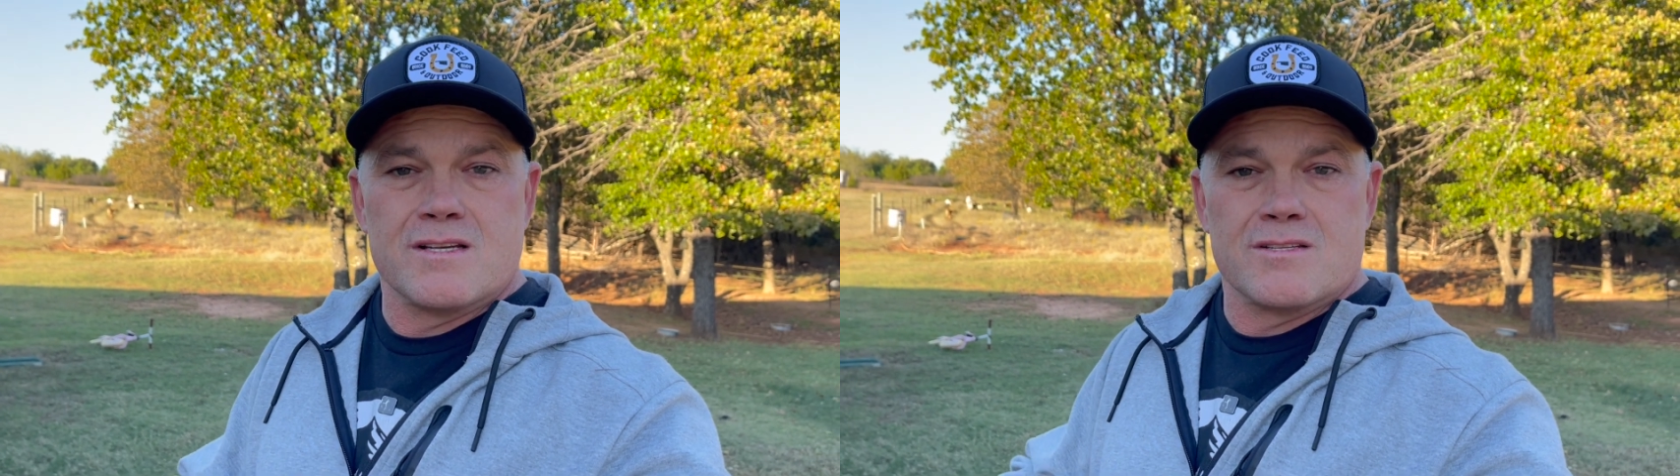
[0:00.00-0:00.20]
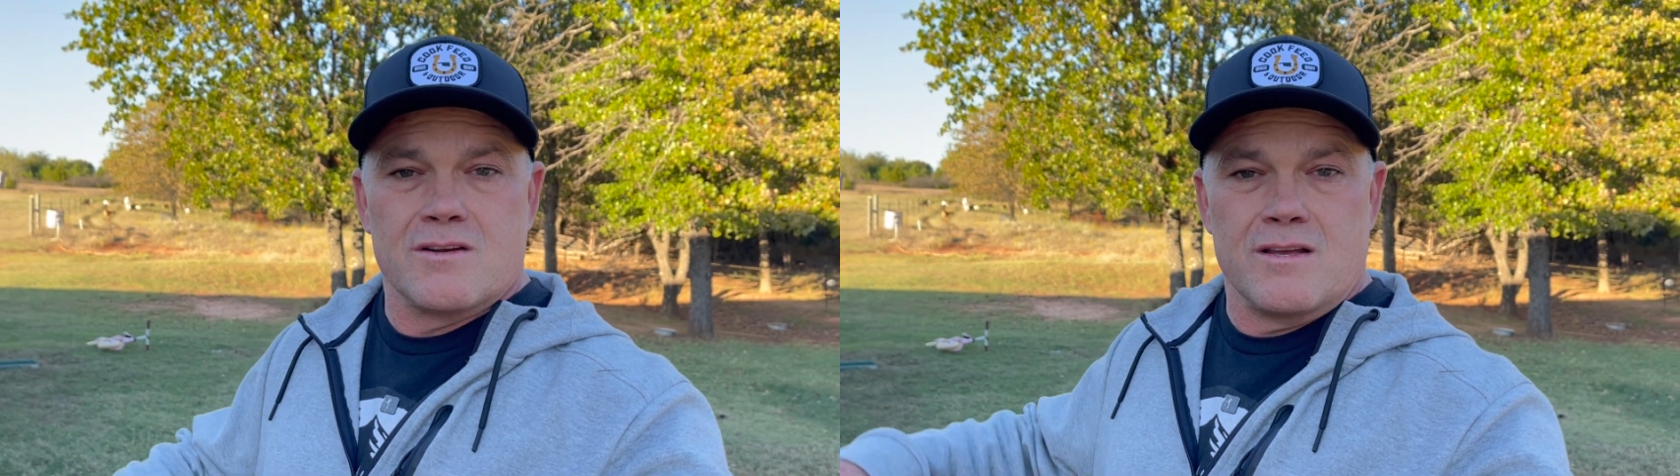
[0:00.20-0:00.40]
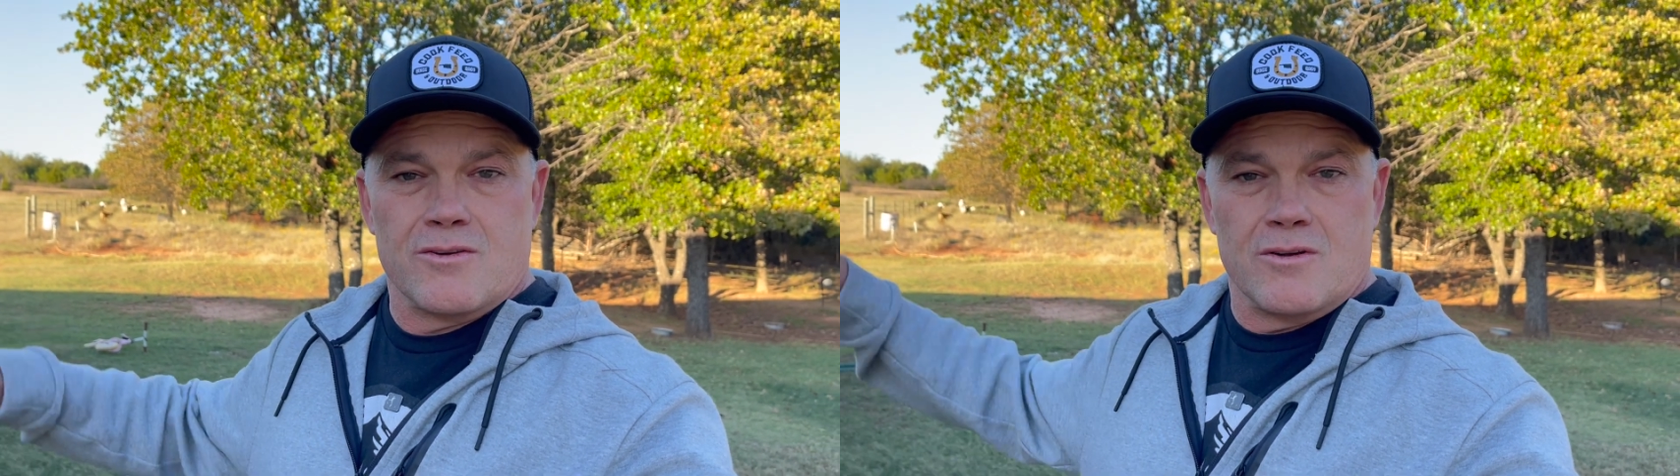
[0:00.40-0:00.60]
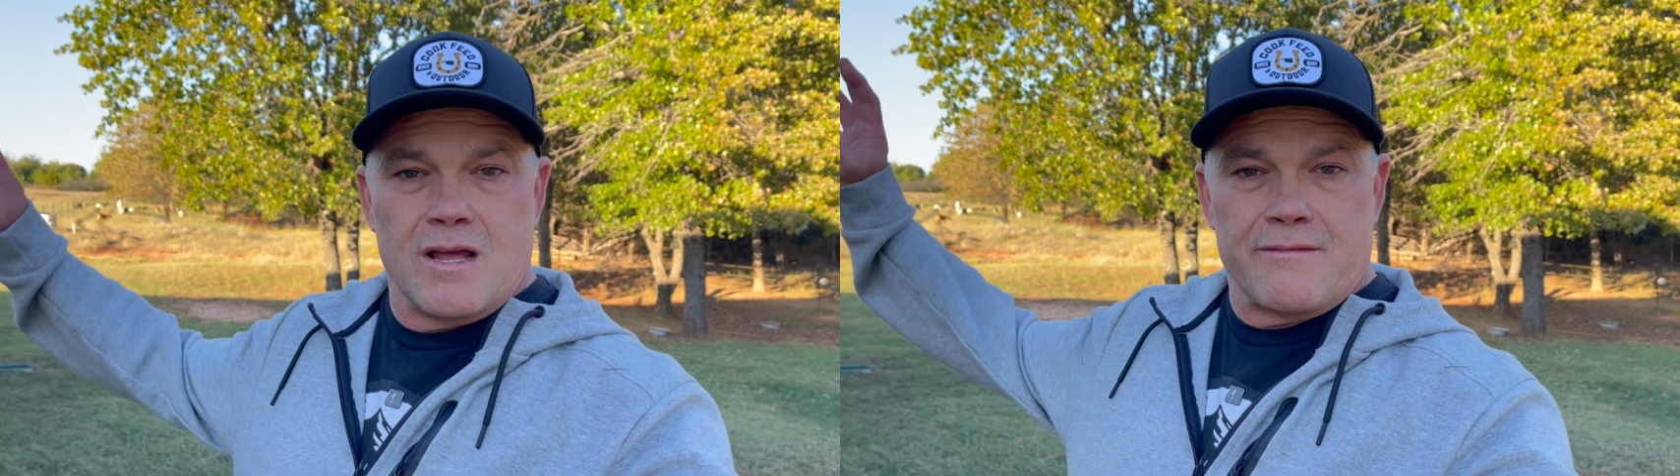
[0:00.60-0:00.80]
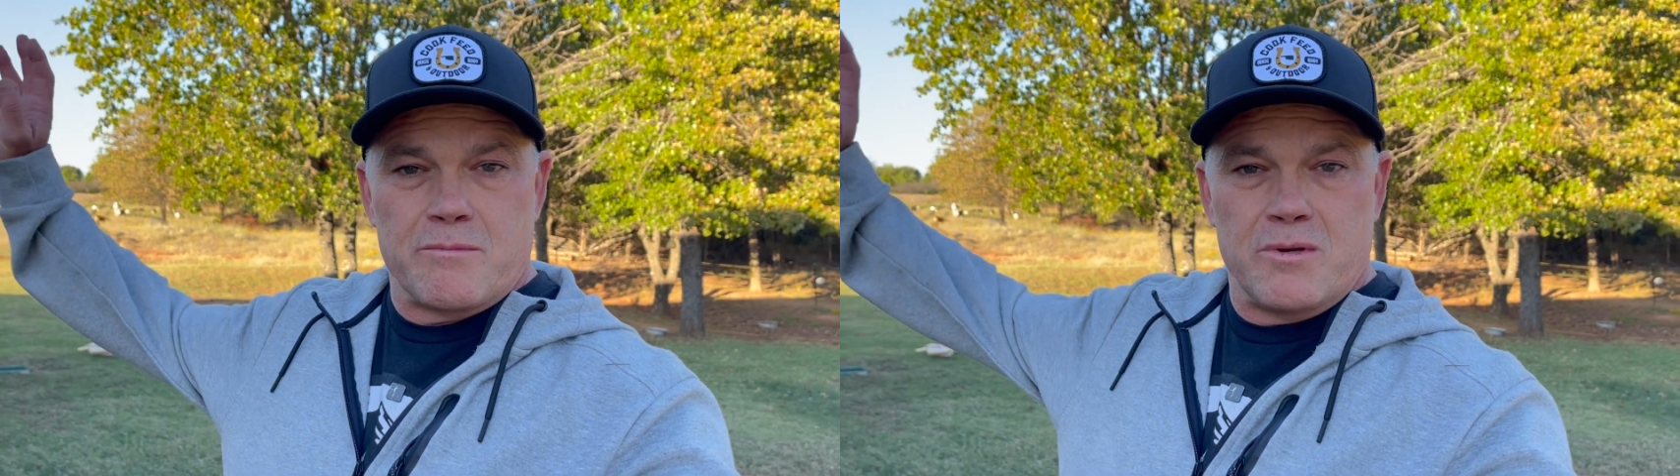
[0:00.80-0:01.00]
He's either gonna
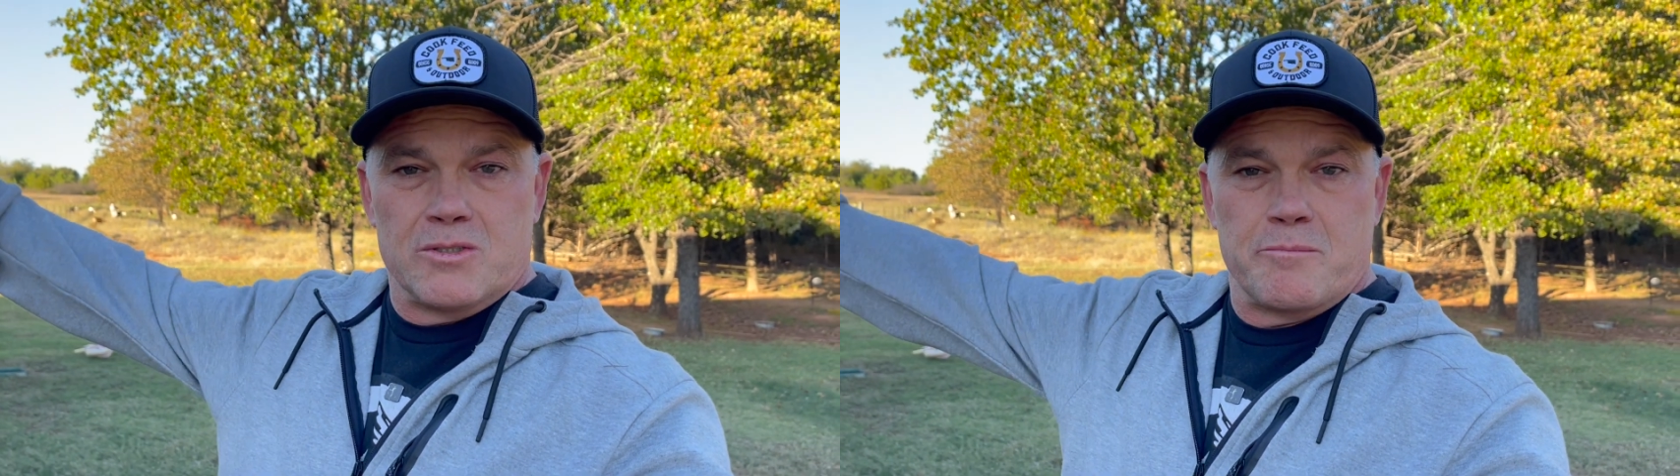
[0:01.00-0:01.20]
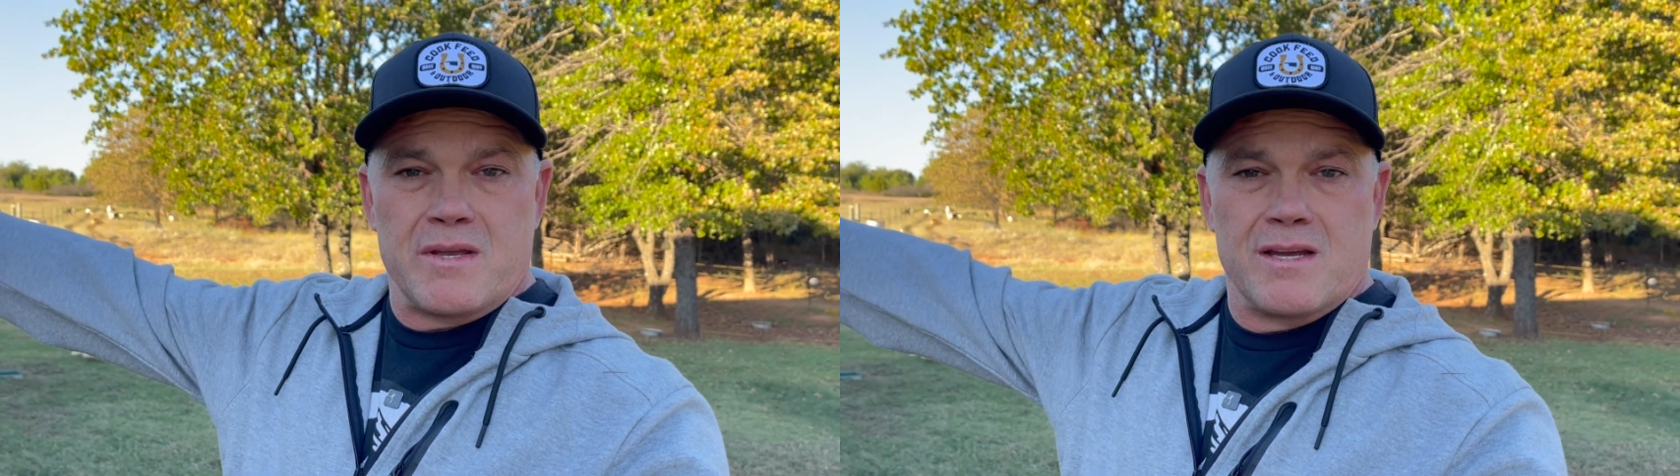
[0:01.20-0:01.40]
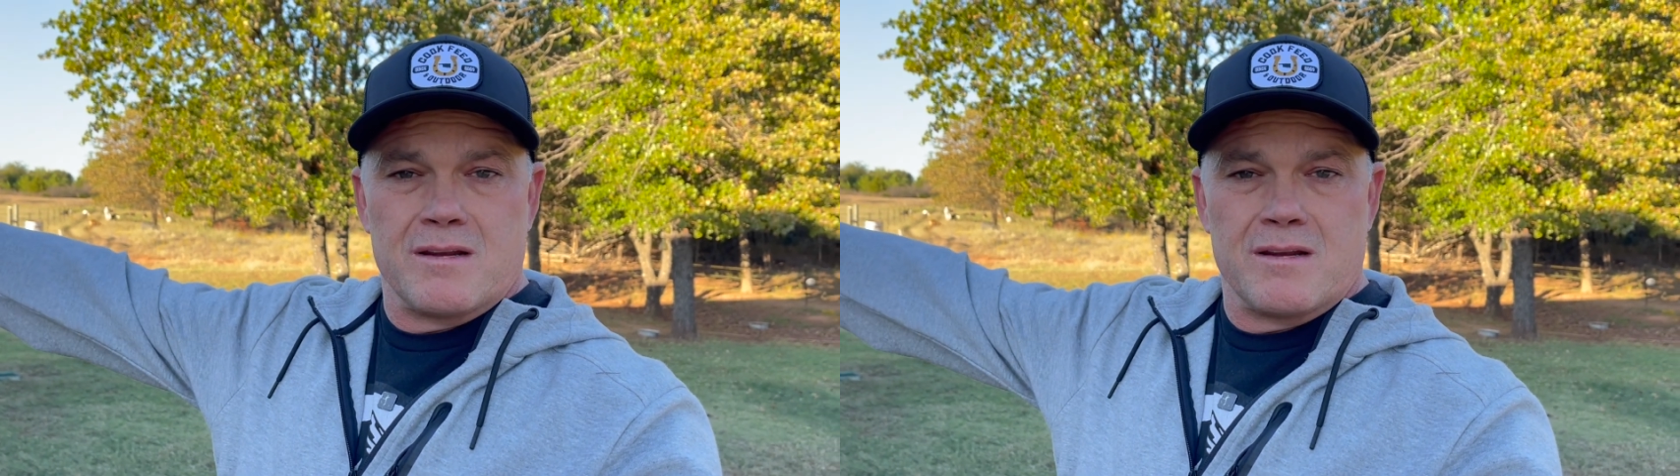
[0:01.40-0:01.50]
have to build a pen